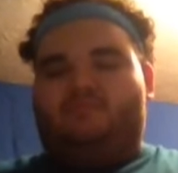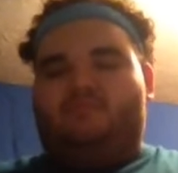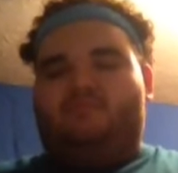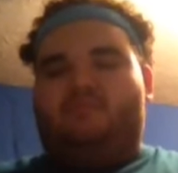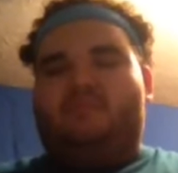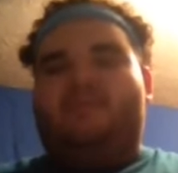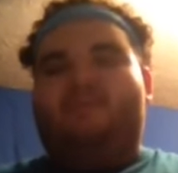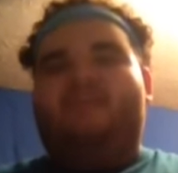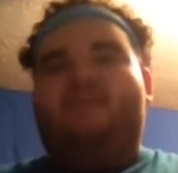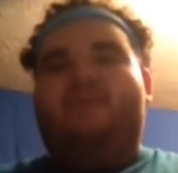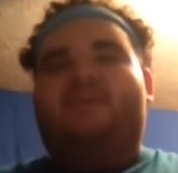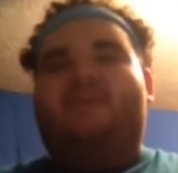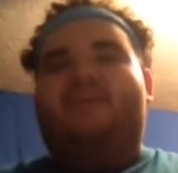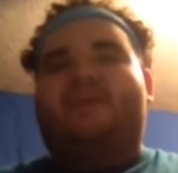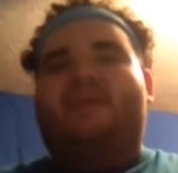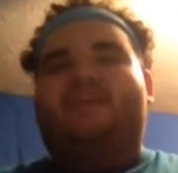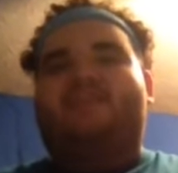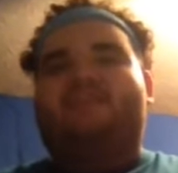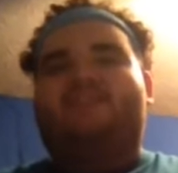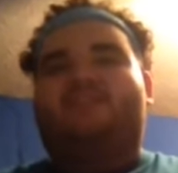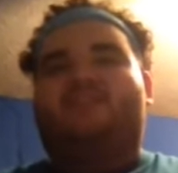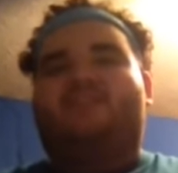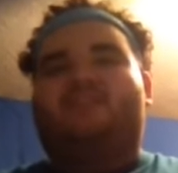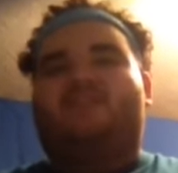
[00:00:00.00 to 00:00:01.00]
But I'm going to
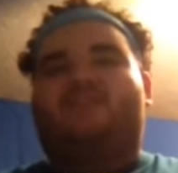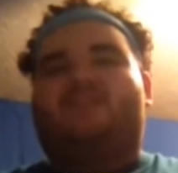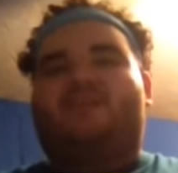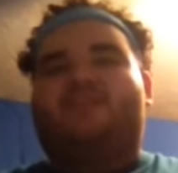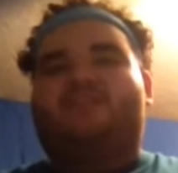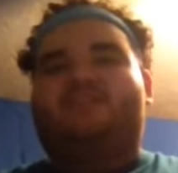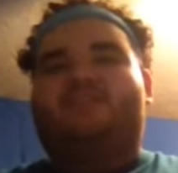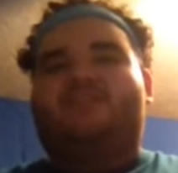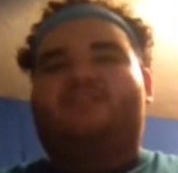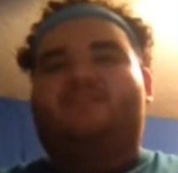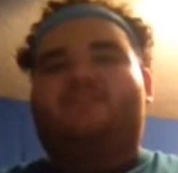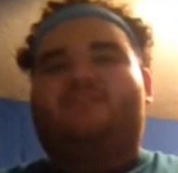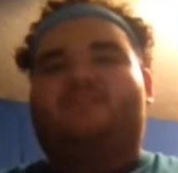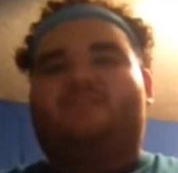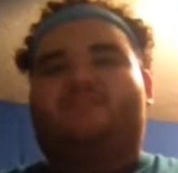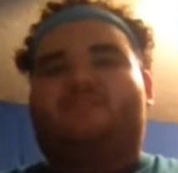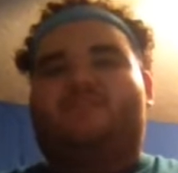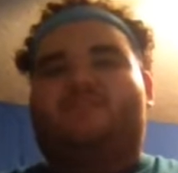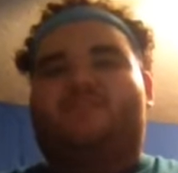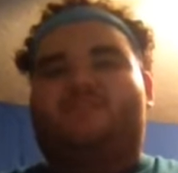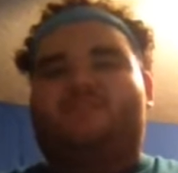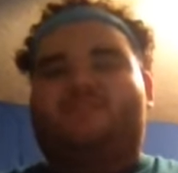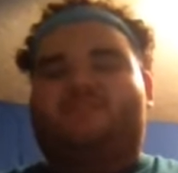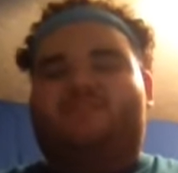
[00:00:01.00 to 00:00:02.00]
guess that you're going to watch this one
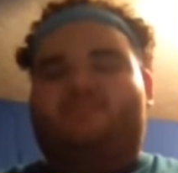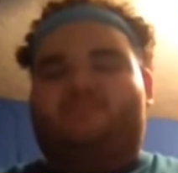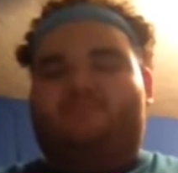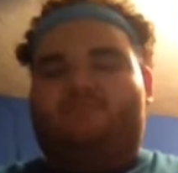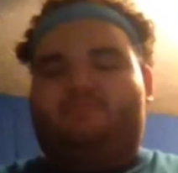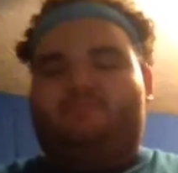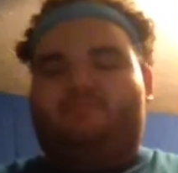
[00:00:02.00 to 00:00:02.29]
first.